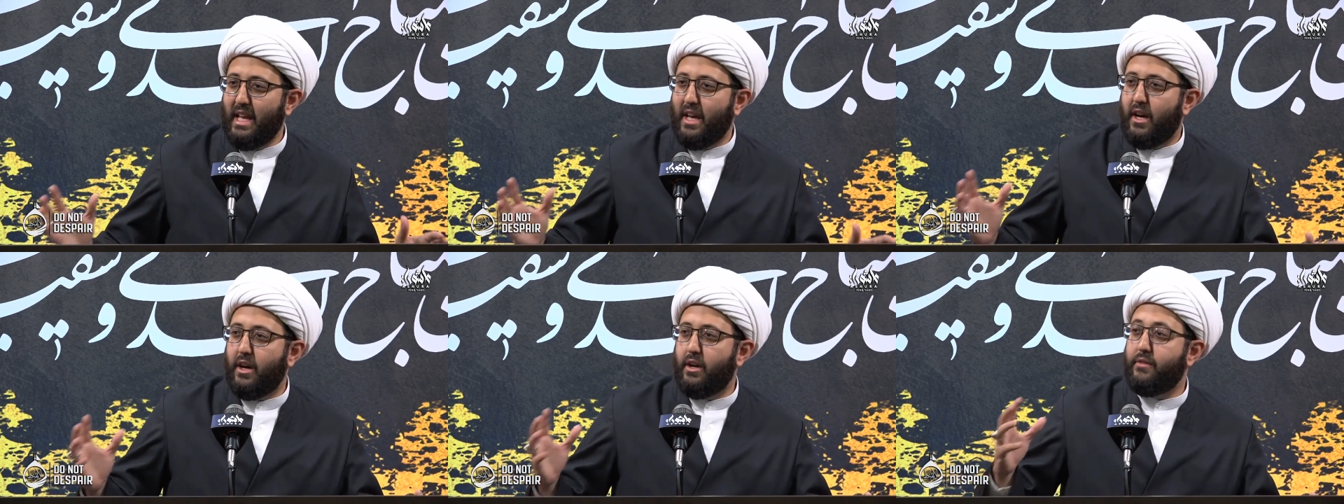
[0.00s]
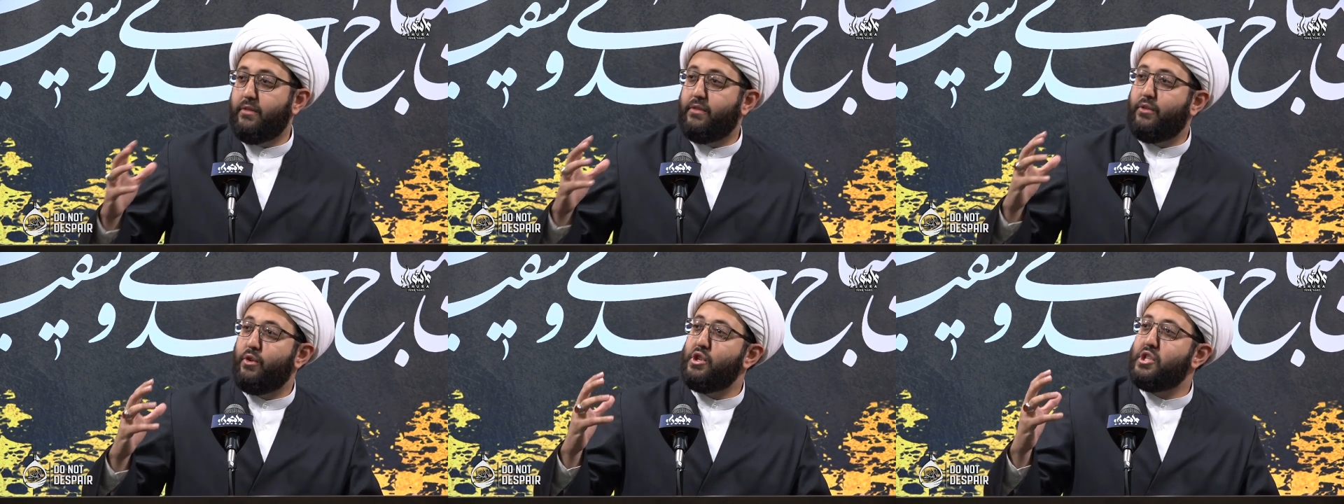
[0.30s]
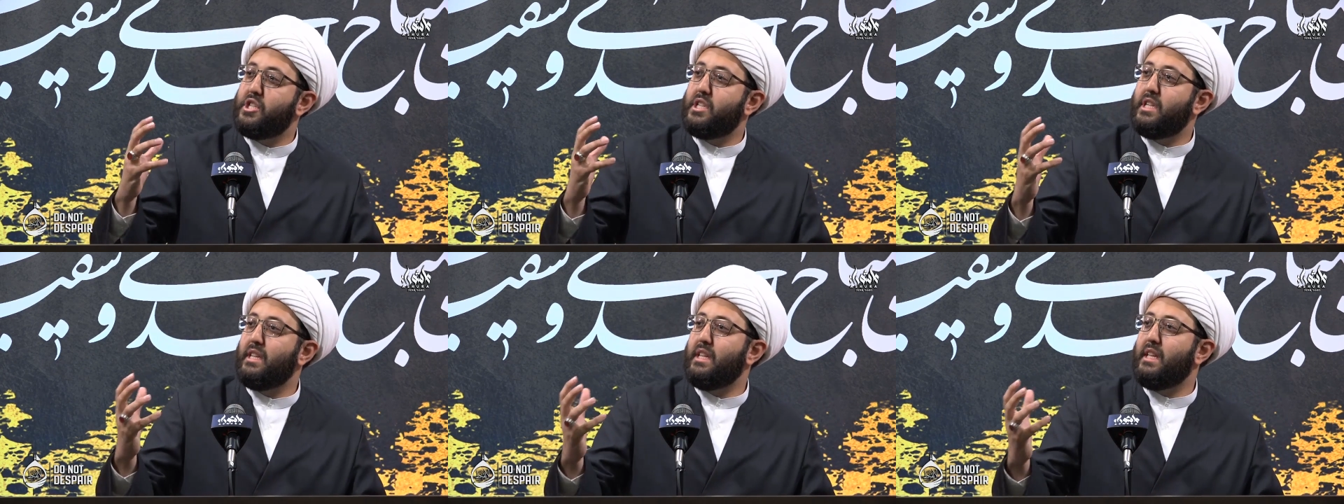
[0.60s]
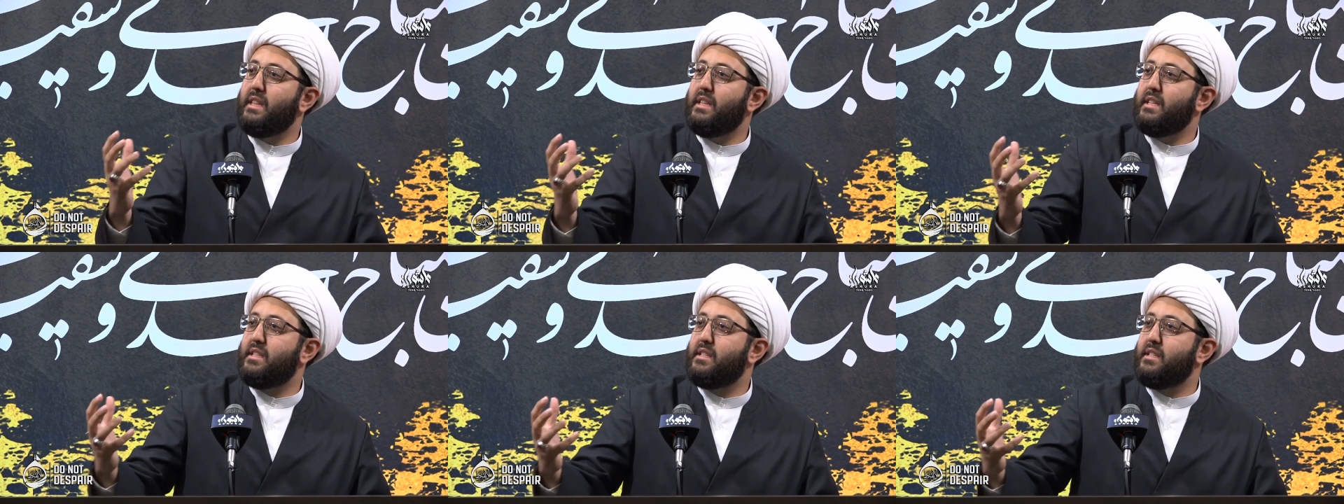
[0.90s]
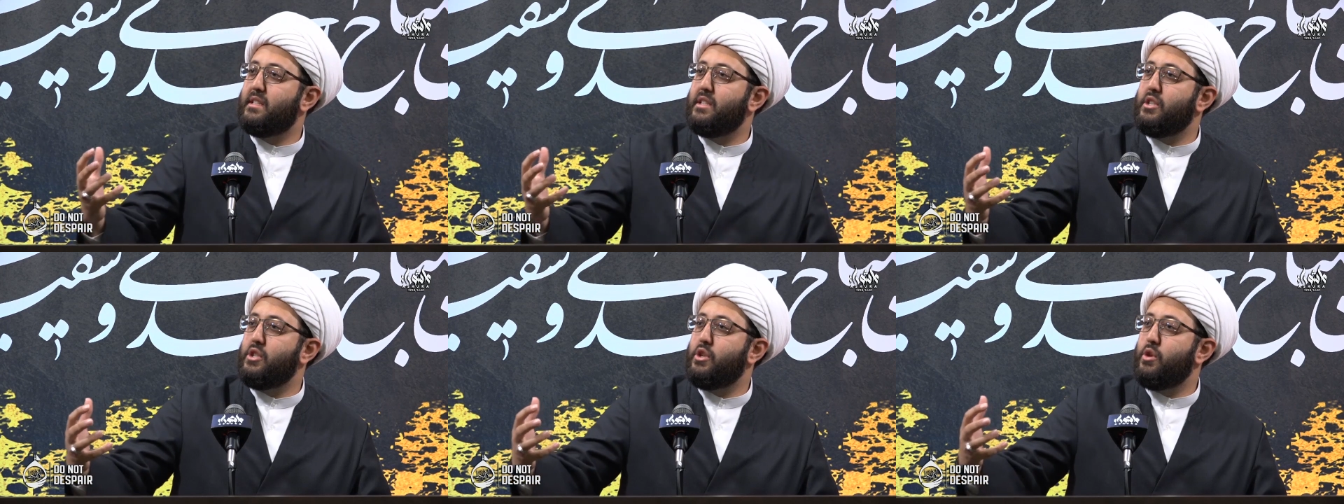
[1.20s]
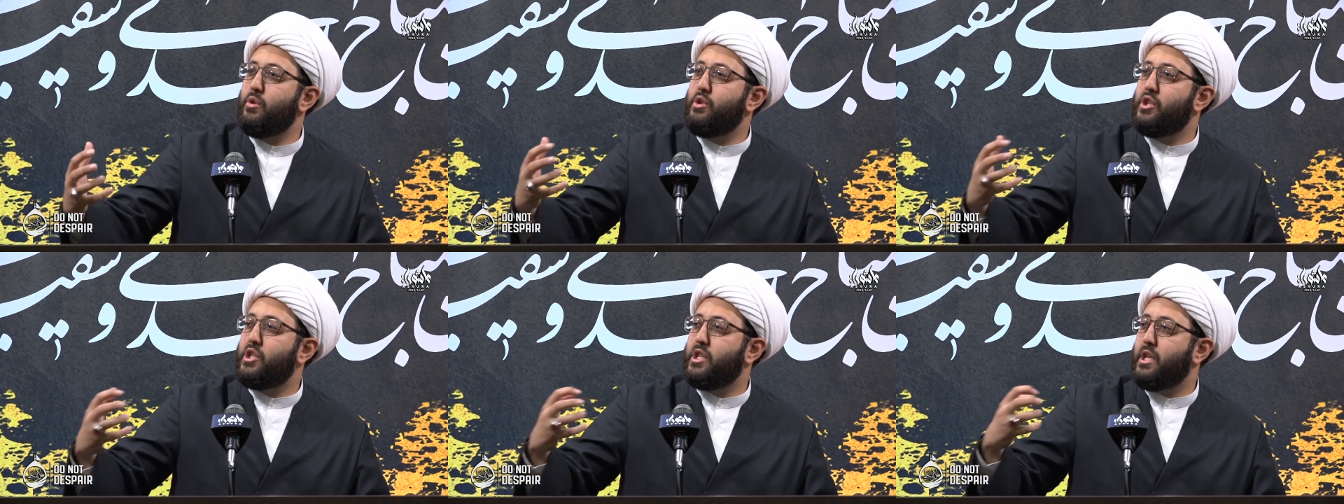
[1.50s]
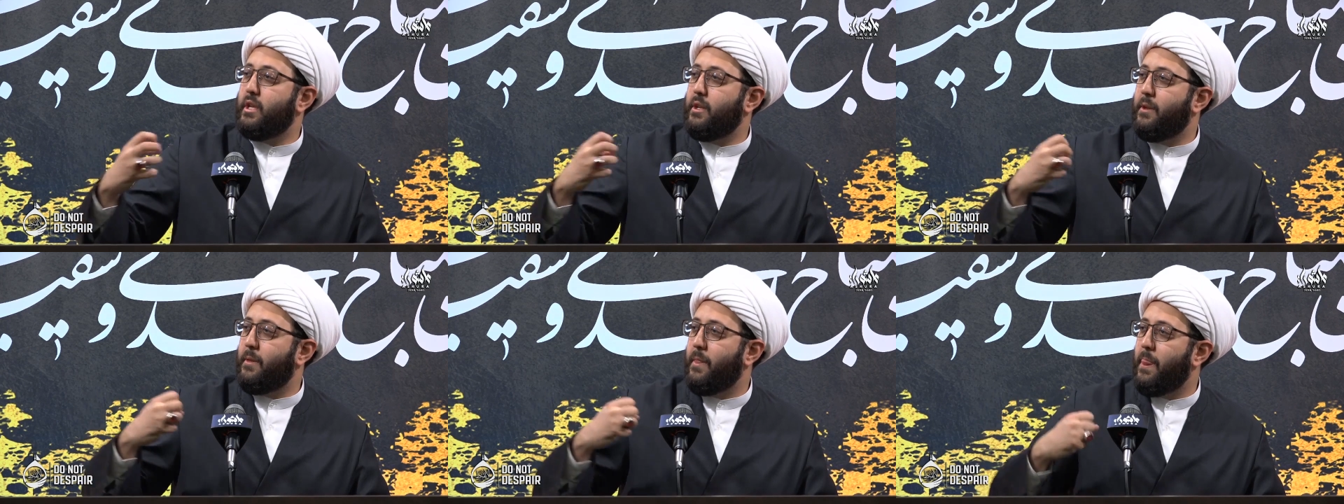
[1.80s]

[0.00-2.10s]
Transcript: Unfortunately, this is the notion.